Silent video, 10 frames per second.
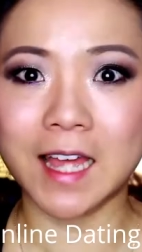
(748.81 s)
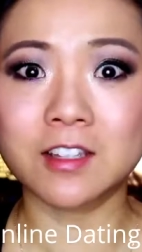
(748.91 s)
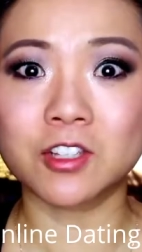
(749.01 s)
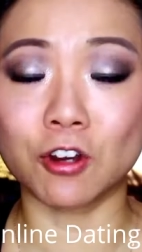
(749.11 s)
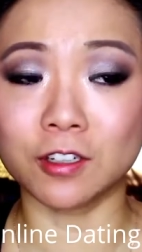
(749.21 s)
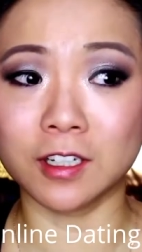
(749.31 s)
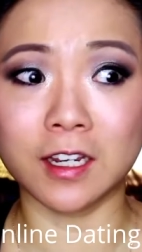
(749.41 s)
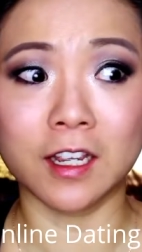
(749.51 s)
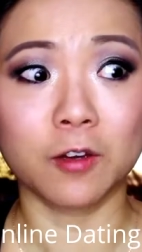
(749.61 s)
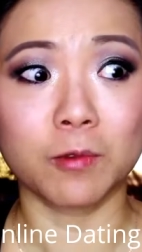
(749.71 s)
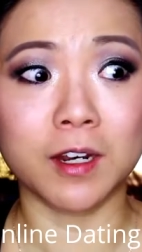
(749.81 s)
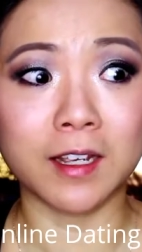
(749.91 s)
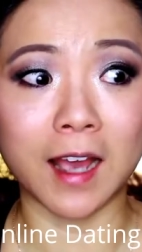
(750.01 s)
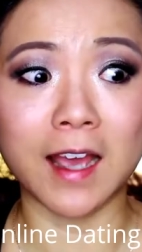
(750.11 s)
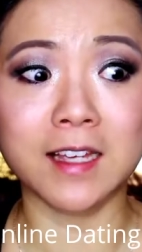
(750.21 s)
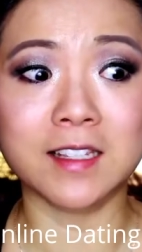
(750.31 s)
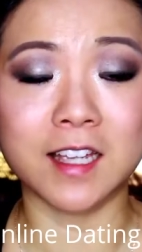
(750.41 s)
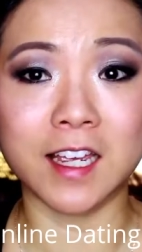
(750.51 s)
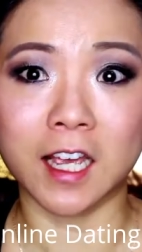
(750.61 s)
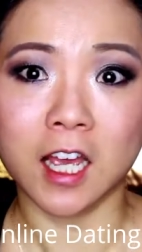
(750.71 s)
And certainly when a guy is
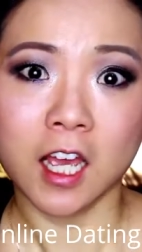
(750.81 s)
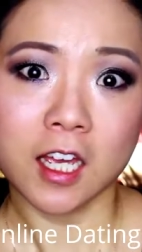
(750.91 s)
like,